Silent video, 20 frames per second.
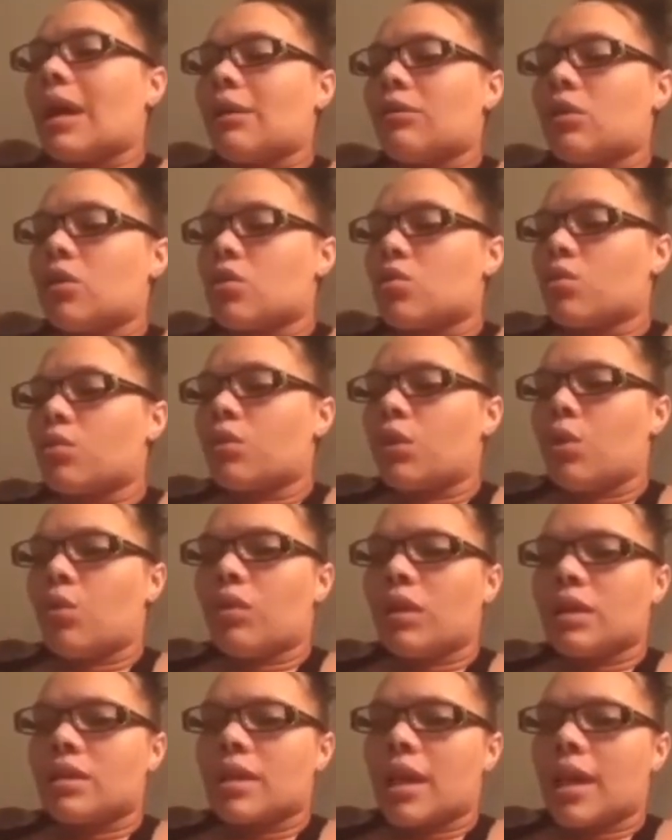out the truth, you
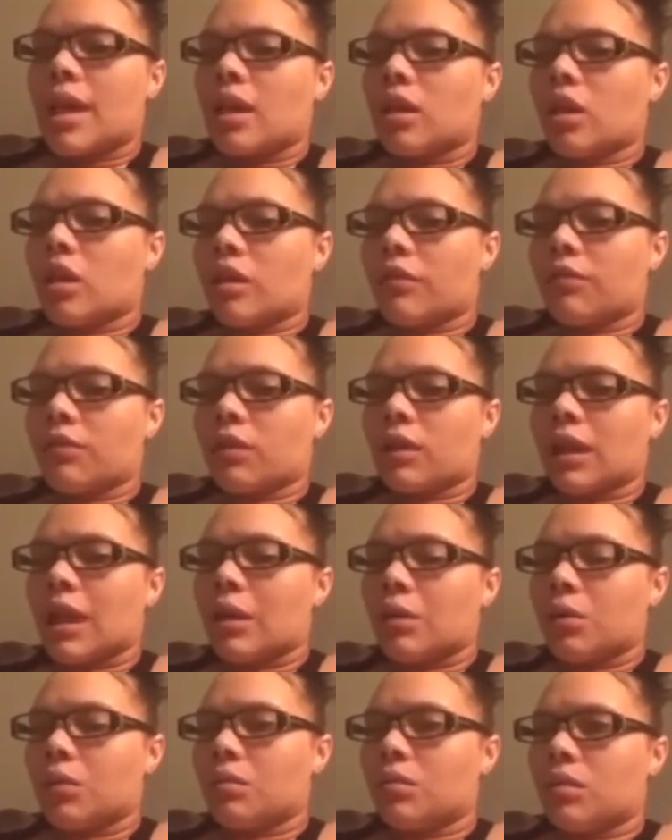want to say they looking for
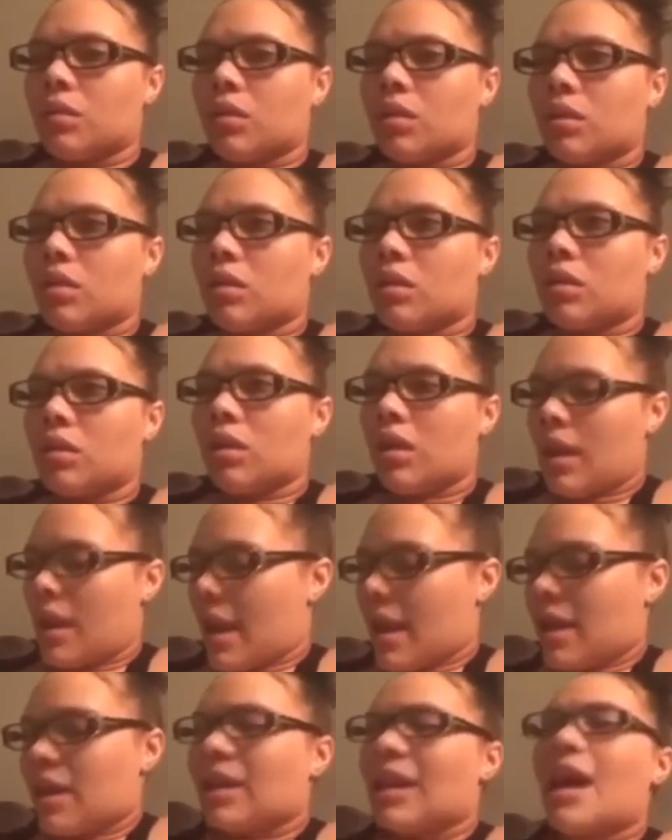clout. It
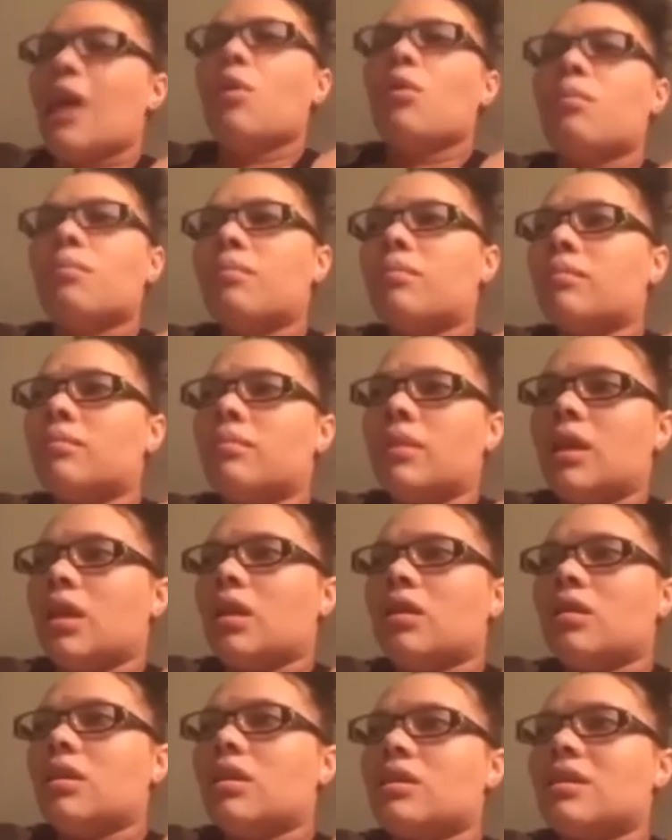ain't clout, nigga.
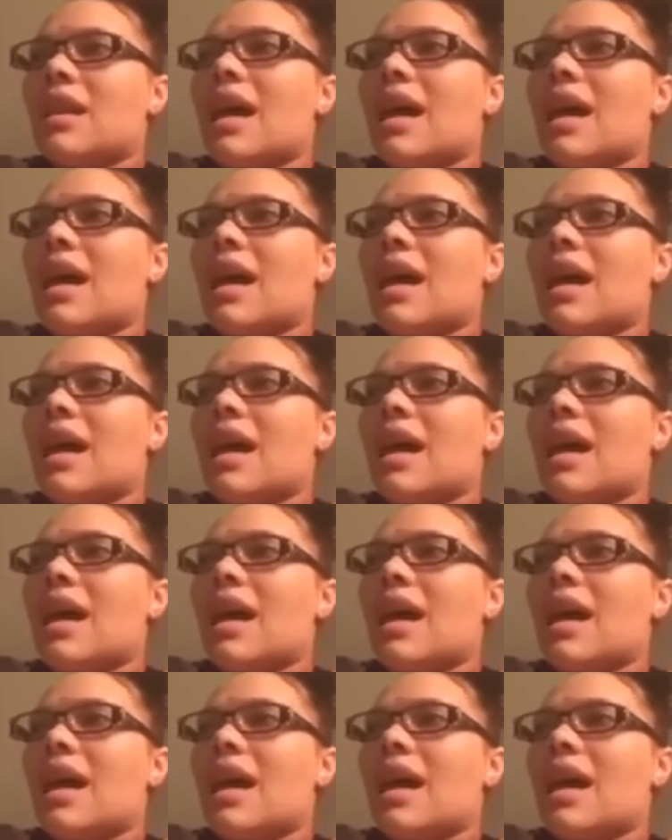It's